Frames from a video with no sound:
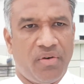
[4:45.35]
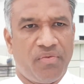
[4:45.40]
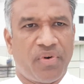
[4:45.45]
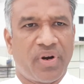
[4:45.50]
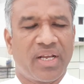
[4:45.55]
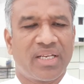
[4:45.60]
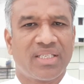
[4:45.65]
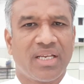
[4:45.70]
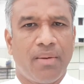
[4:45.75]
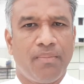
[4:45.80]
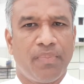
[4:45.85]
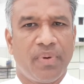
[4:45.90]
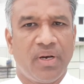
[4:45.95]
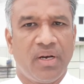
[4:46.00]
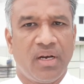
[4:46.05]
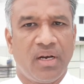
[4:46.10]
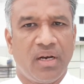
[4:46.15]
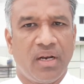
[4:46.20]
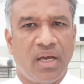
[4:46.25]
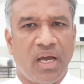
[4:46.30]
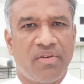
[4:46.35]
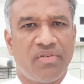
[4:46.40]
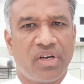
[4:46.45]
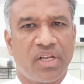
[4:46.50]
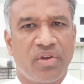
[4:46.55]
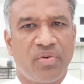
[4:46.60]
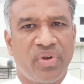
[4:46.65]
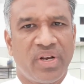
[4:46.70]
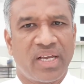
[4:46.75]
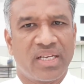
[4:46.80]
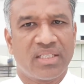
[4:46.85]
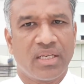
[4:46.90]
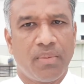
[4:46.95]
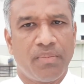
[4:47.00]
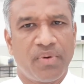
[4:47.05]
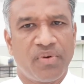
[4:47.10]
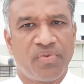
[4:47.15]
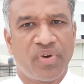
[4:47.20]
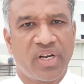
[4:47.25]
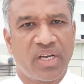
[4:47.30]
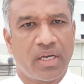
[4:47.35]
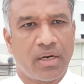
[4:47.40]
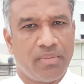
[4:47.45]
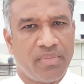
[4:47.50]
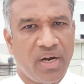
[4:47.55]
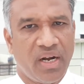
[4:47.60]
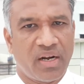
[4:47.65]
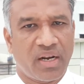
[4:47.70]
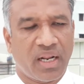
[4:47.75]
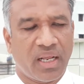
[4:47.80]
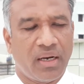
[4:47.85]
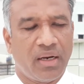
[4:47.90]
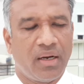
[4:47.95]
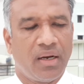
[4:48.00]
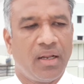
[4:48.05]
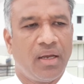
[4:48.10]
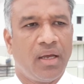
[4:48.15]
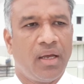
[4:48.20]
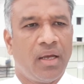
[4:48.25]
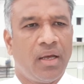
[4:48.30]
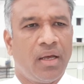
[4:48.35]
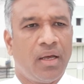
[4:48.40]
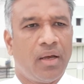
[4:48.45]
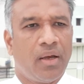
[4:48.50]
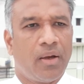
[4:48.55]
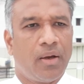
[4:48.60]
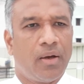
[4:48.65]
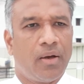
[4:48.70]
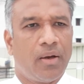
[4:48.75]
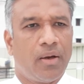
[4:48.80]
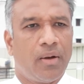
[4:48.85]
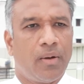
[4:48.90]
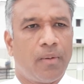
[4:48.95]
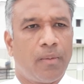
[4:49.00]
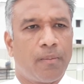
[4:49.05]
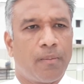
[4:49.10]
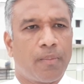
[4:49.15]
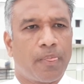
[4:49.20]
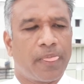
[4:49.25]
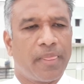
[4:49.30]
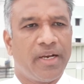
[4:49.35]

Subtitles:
For example, I will give you an example for a criminal trial.